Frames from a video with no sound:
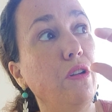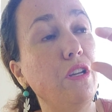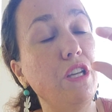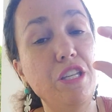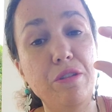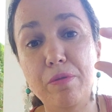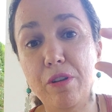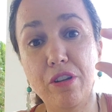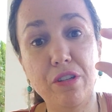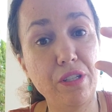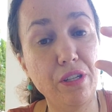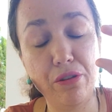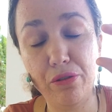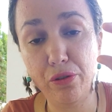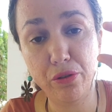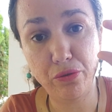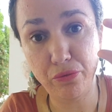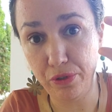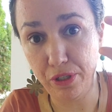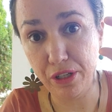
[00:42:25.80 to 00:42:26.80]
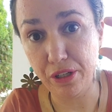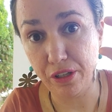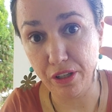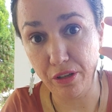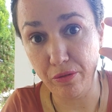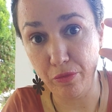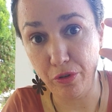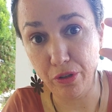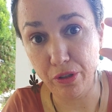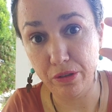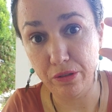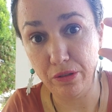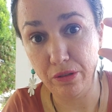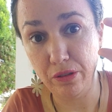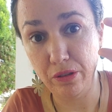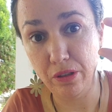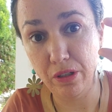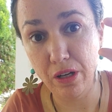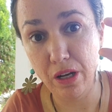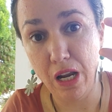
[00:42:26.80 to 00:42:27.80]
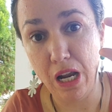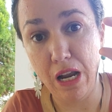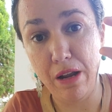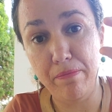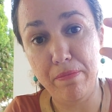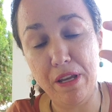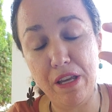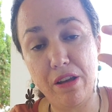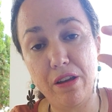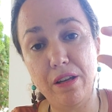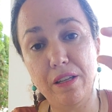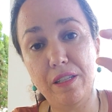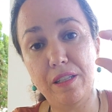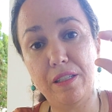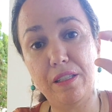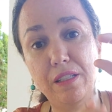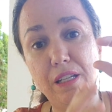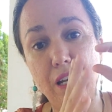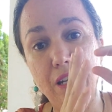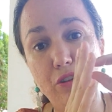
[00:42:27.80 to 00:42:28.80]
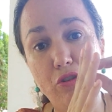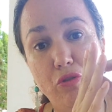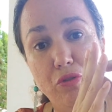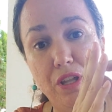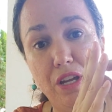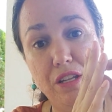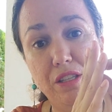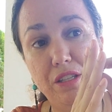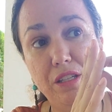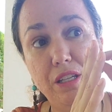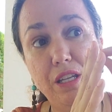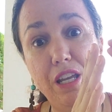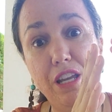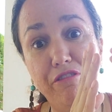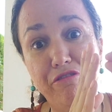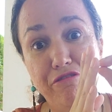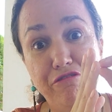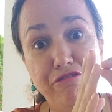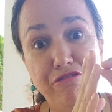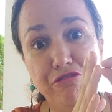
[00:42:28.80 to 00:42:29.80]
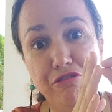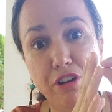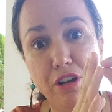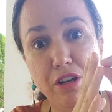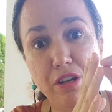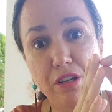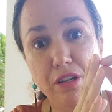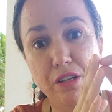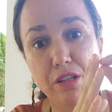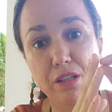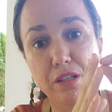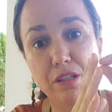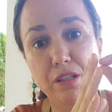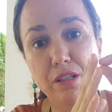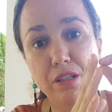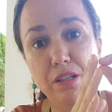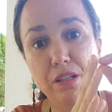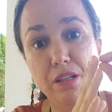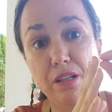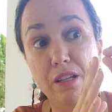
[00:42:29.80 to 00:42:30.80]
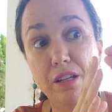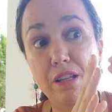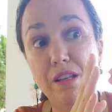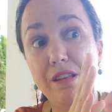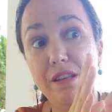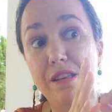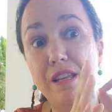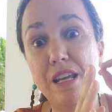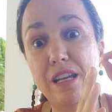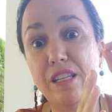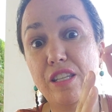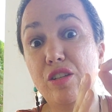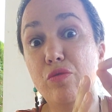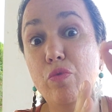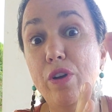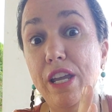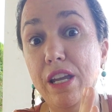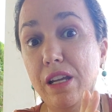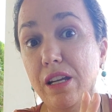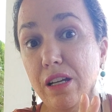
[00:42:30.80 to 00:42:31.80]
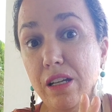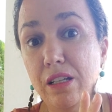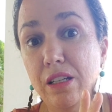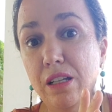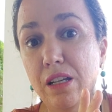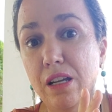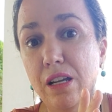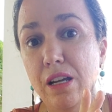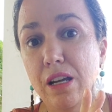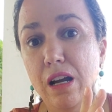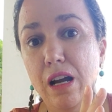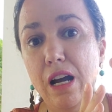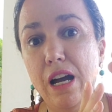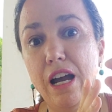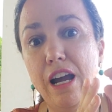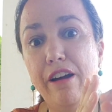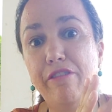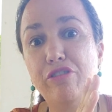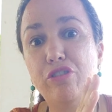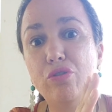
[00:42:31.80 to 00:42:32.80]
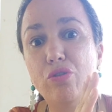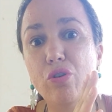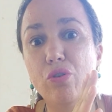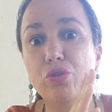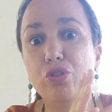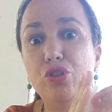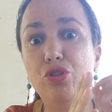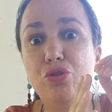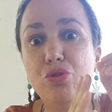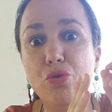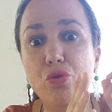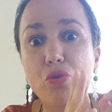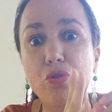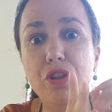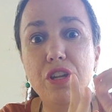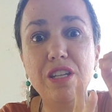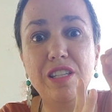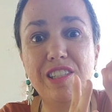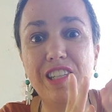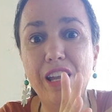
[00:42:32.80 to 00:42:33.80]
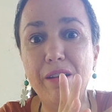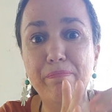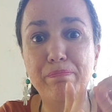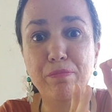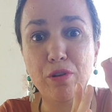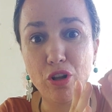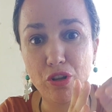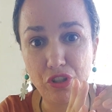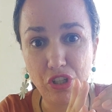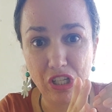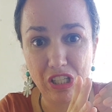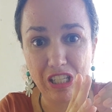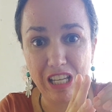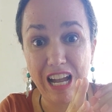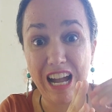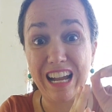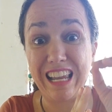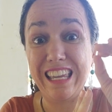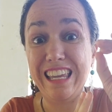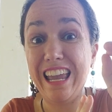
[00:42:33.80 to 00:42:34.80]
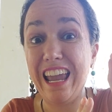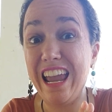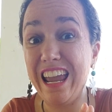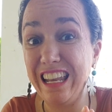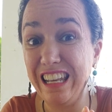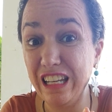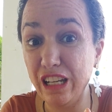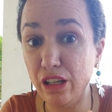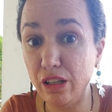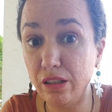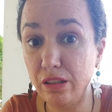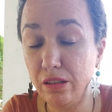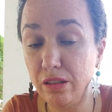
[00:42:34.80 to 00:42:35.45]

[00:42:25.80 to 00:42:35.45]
is because they're not doing it anymore. Because they know that if next week I have to go through the same process again,